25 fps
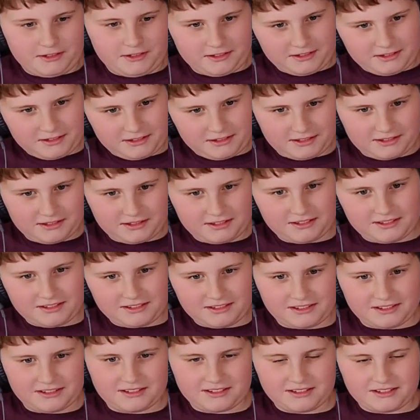
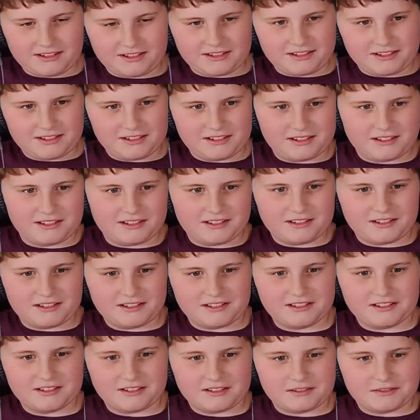
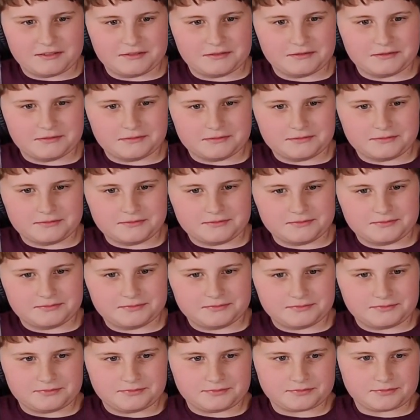
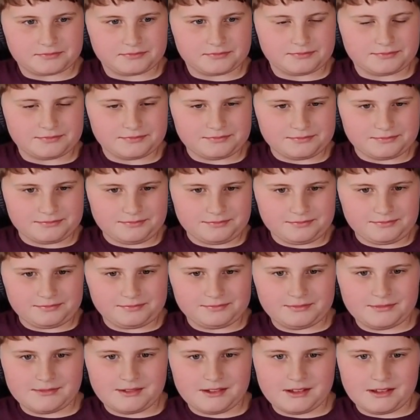
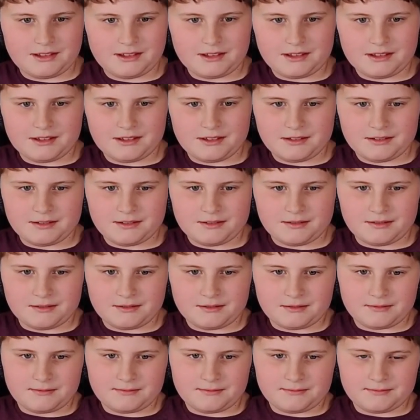
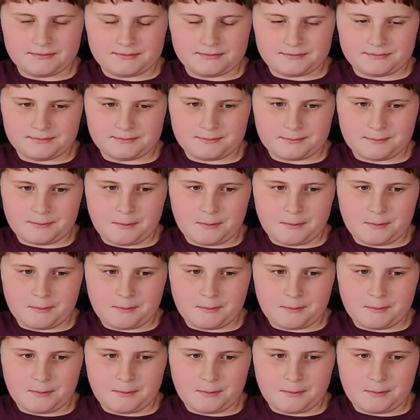No words are spoken by the person on screen.